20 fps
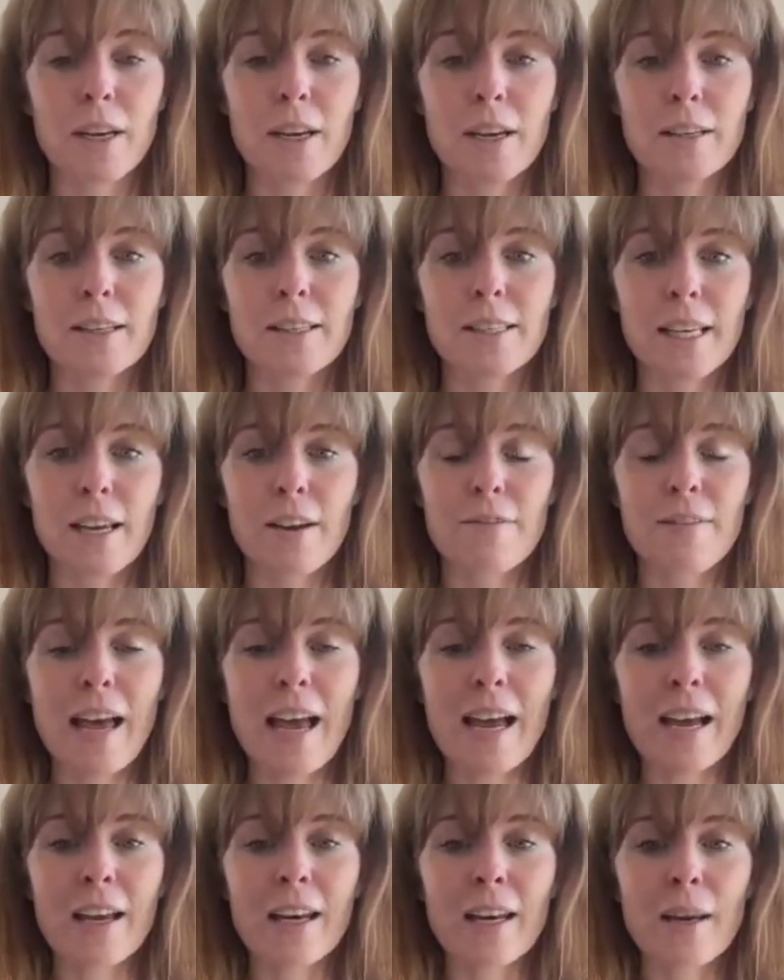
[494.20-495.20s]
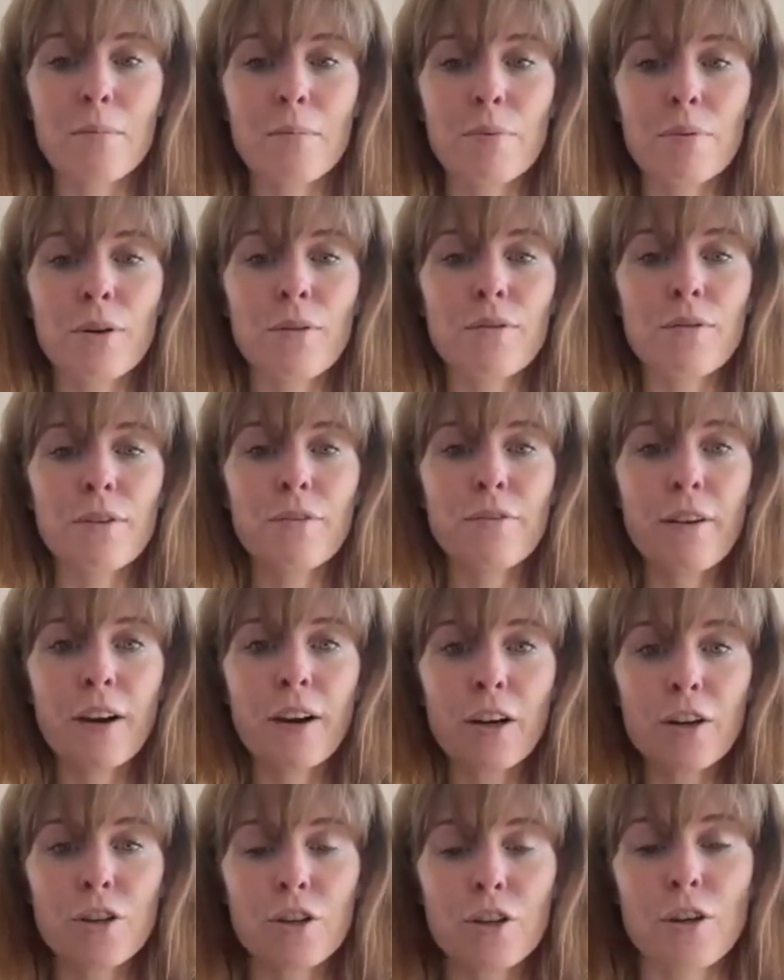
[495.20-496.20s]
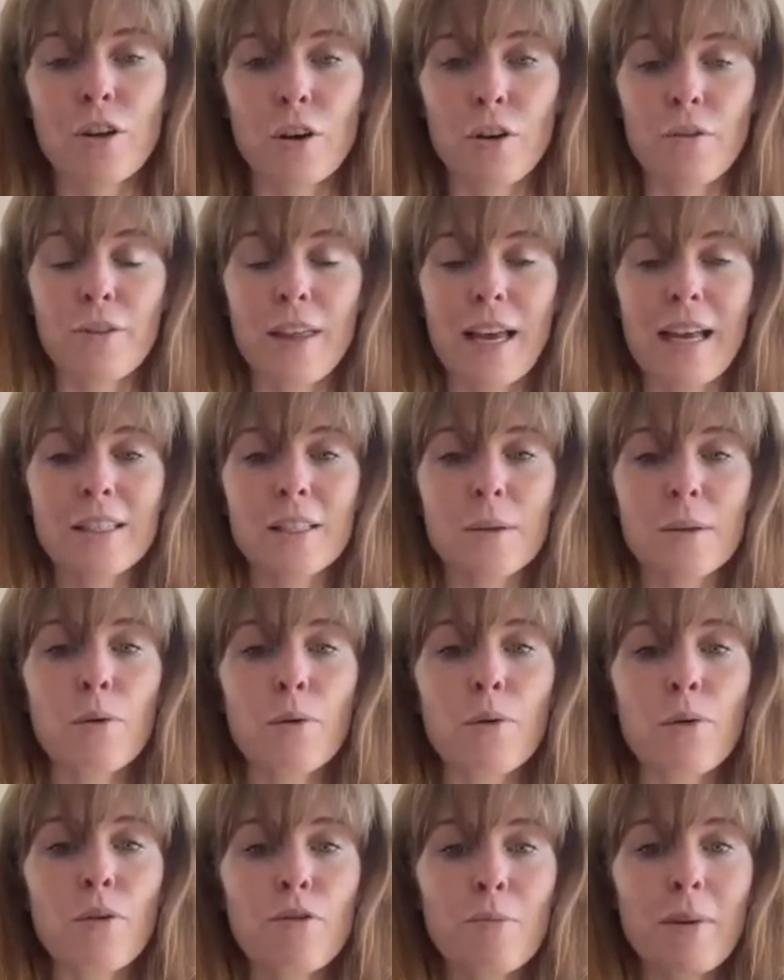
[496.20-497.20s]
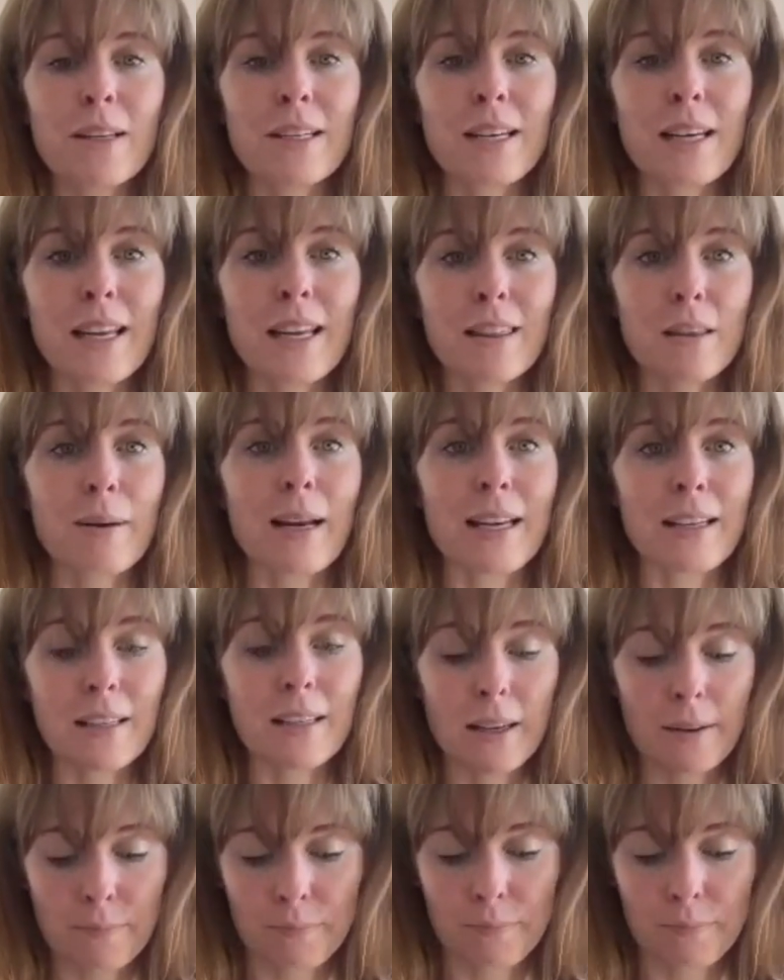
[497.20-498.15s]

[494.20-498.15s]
to see if that can improve the function of that support from underneath the bladder.